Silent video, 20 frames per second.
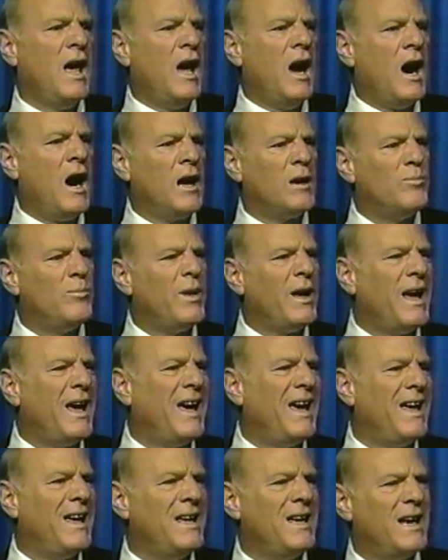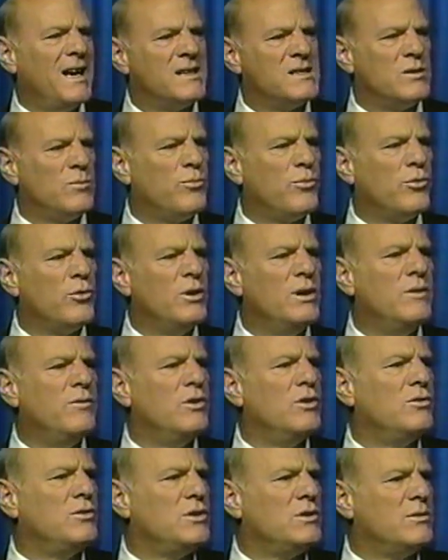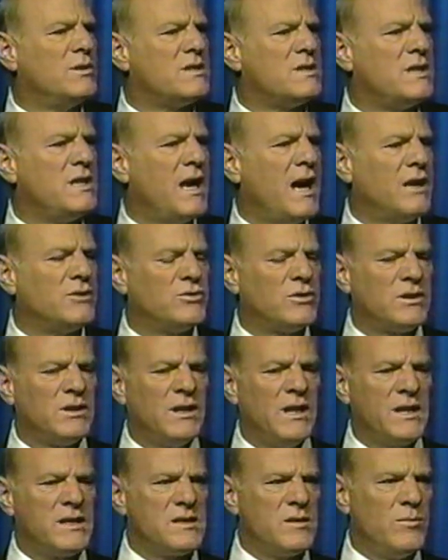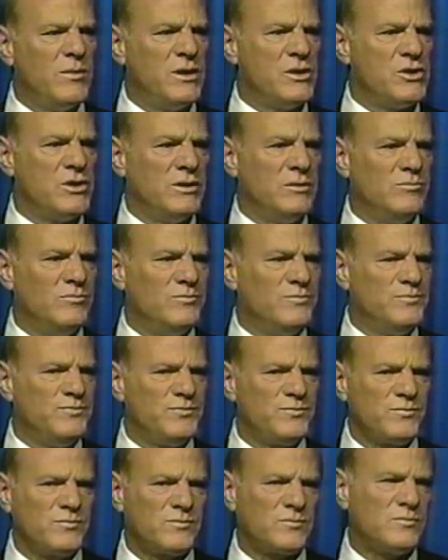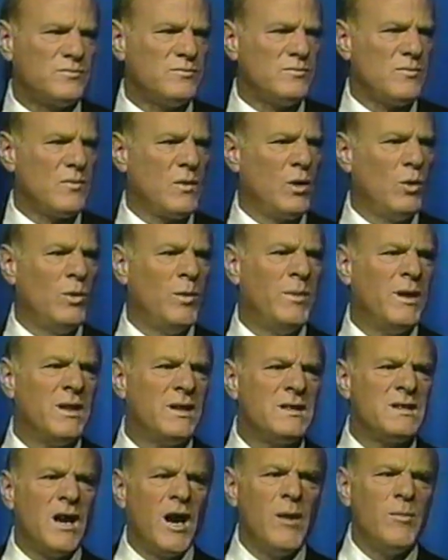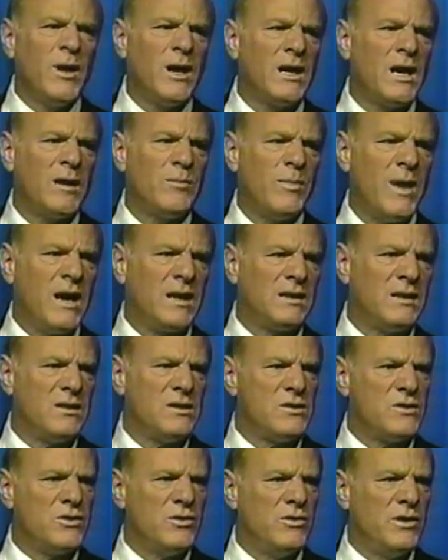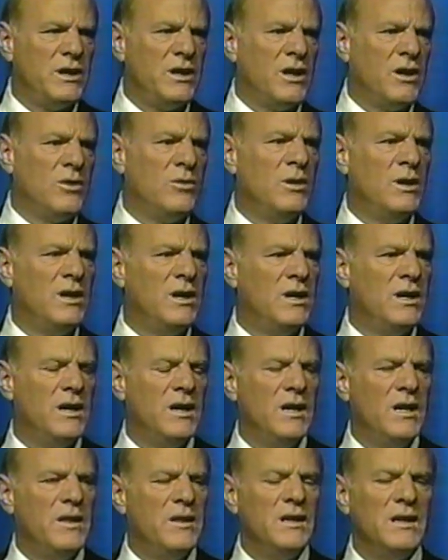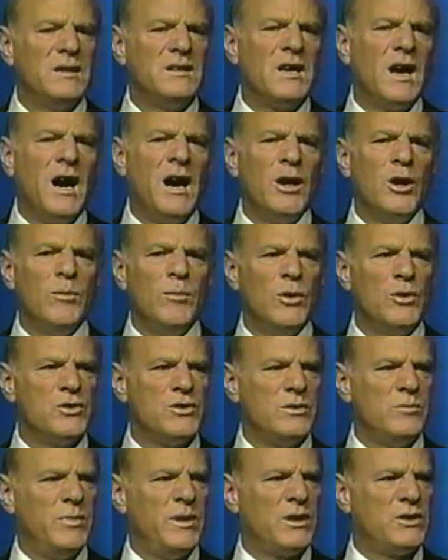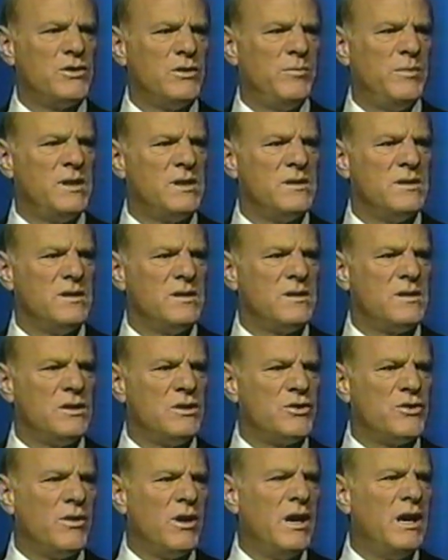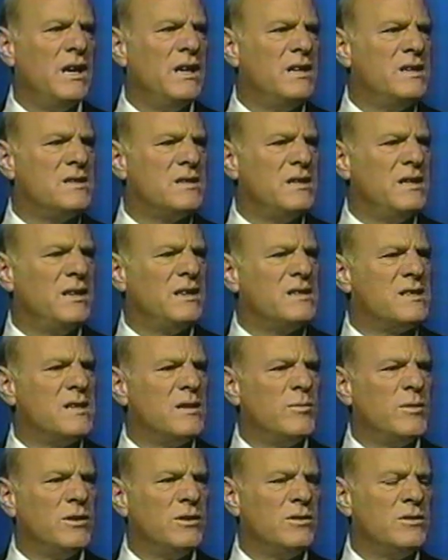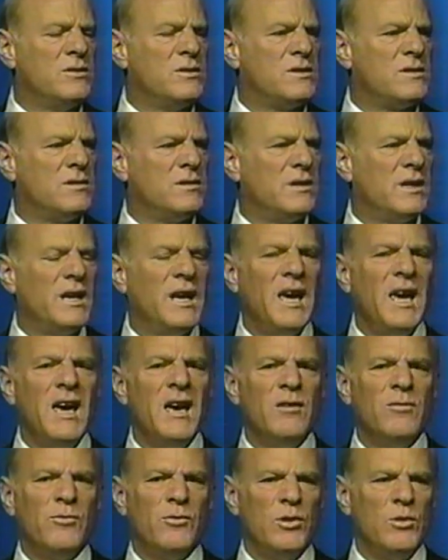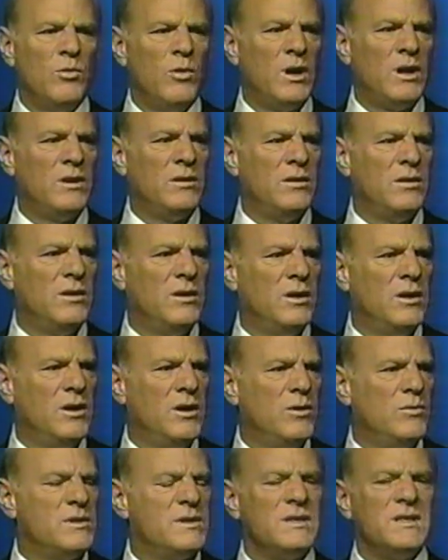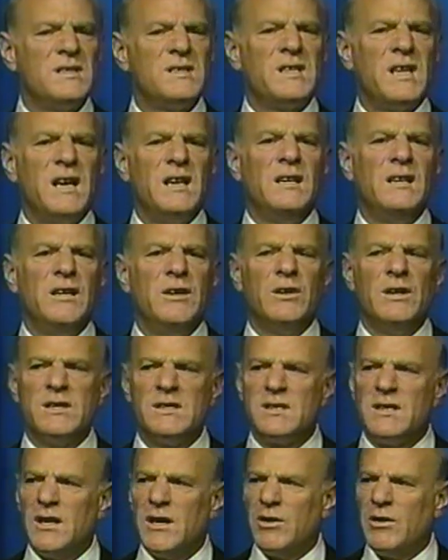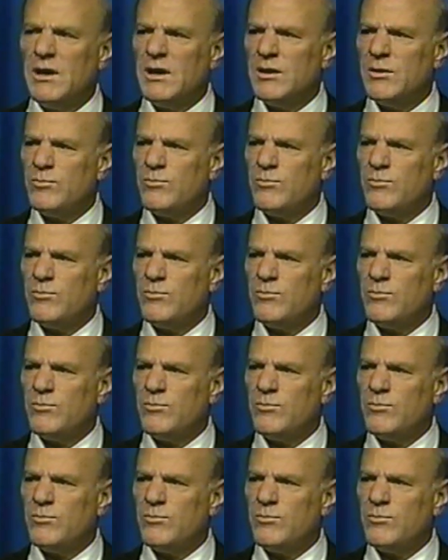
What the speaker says: on pay as a preview to its theatrical exhibition. Well, by the time I got back to the studio, the entire motion picture business, the trades, the exhibitors, everyone was in a state of near hysteria.